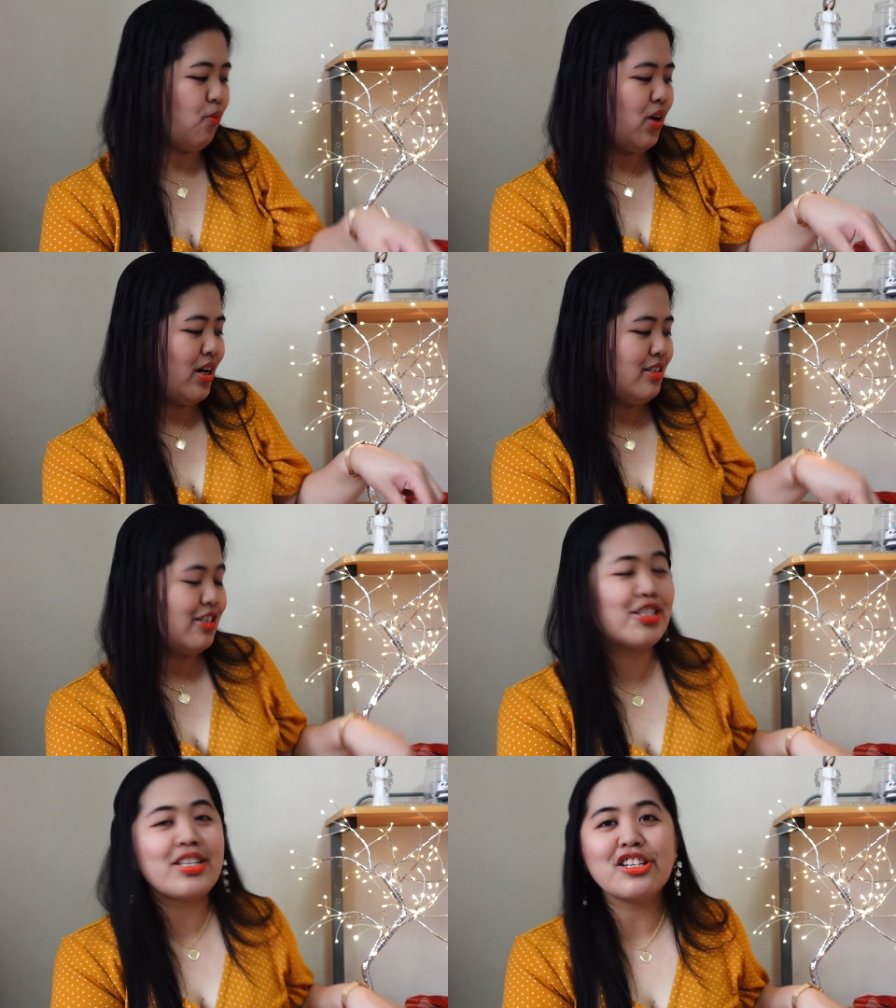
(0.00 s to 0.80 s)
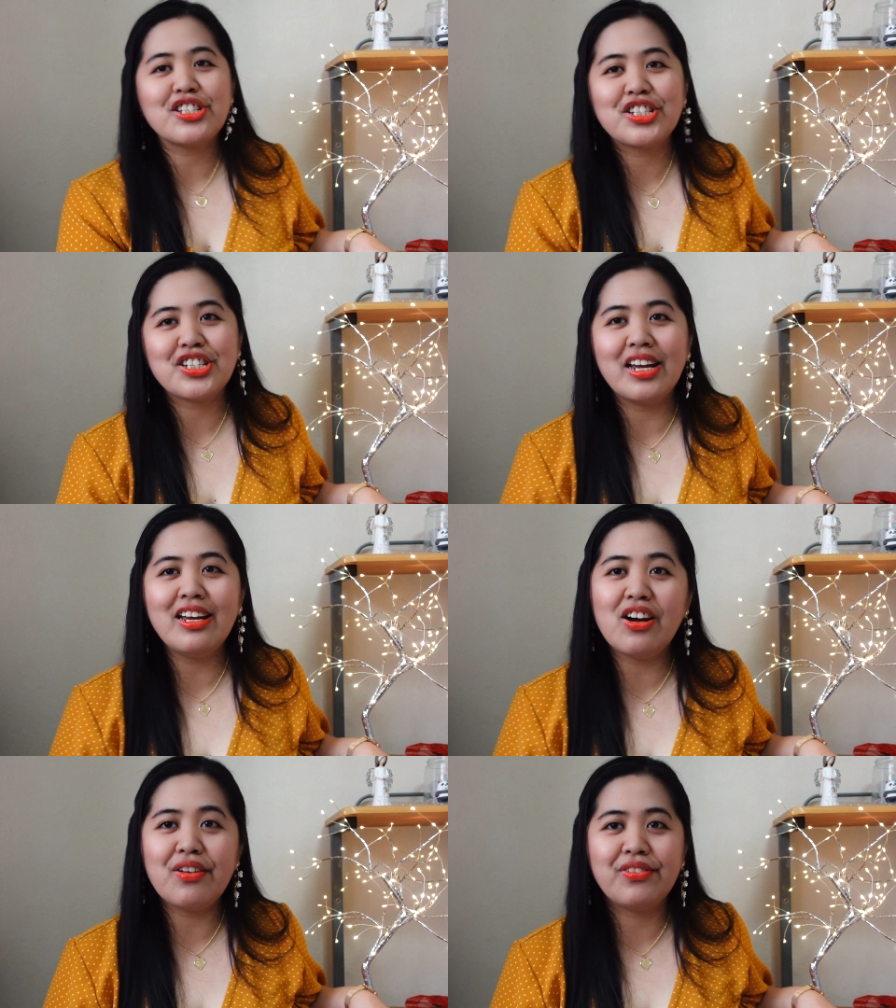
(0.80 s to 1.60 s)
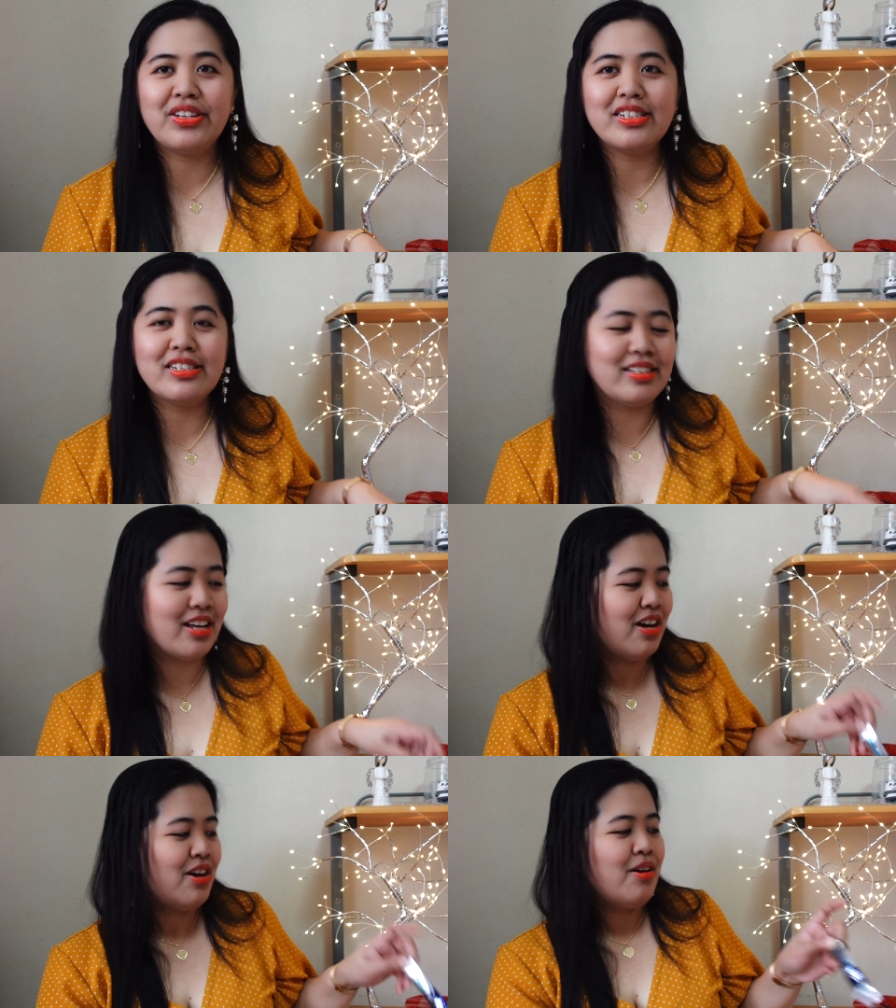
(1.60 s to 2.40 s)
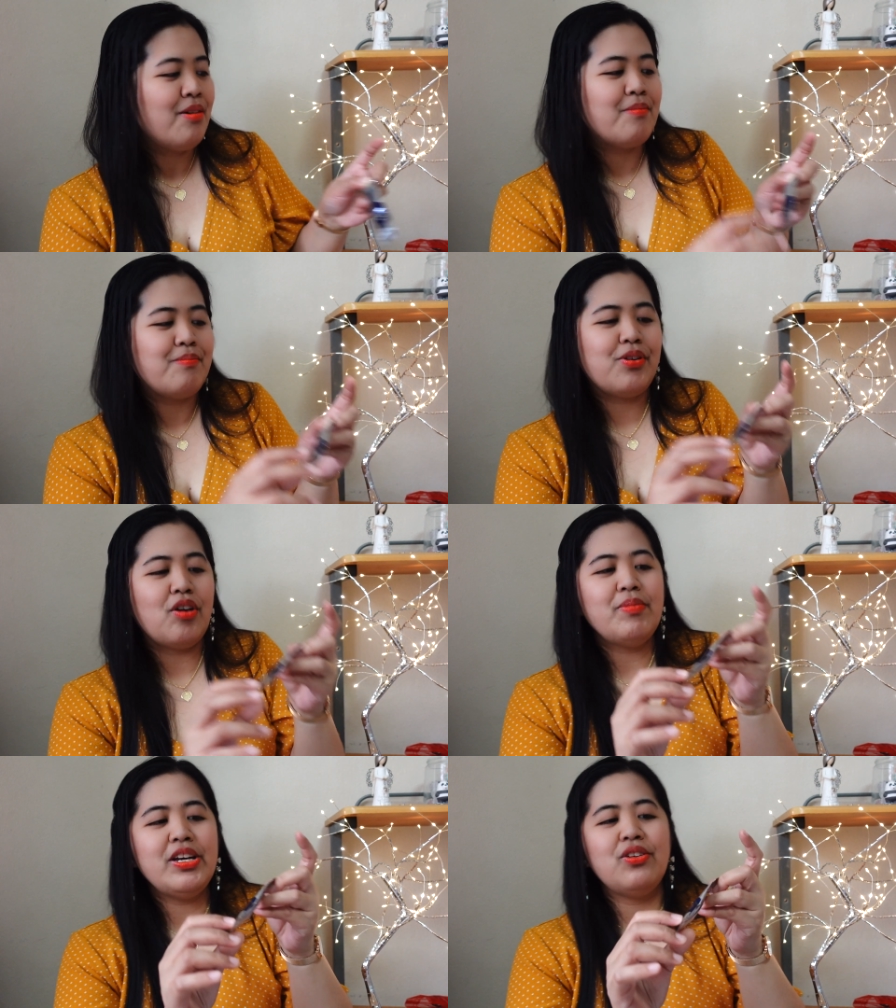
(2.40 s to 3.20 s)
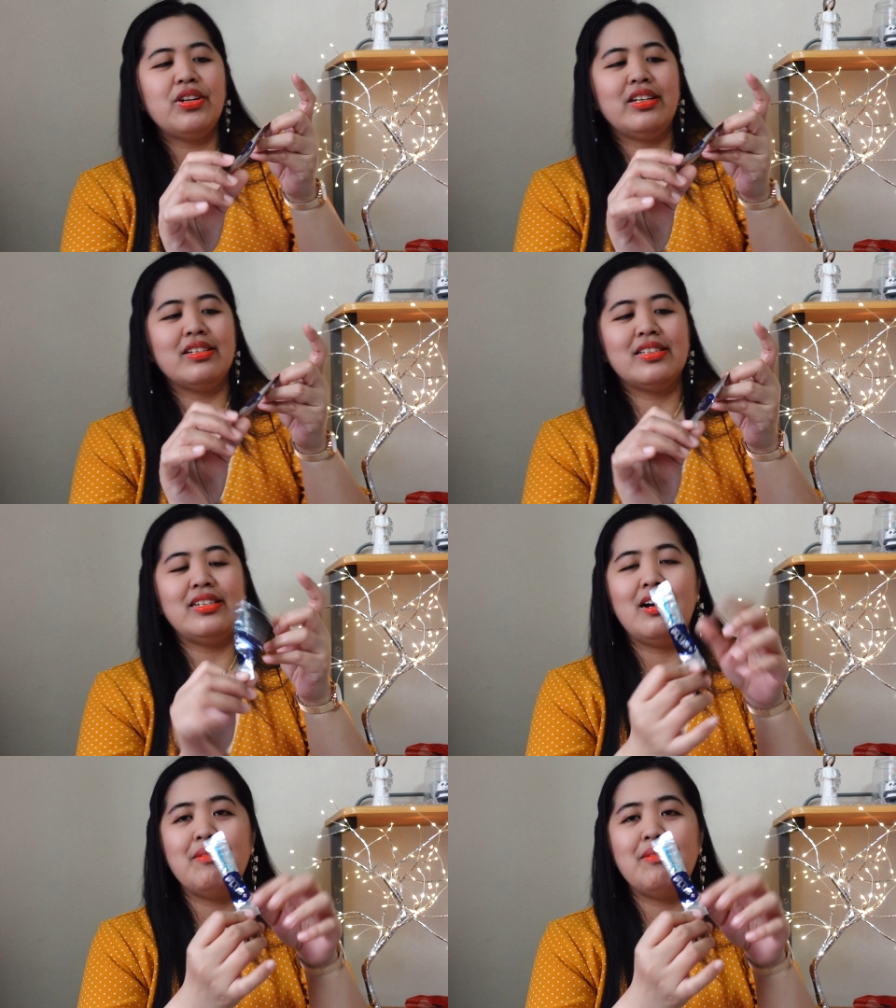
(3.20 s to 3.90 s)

one sachet of this probiotics,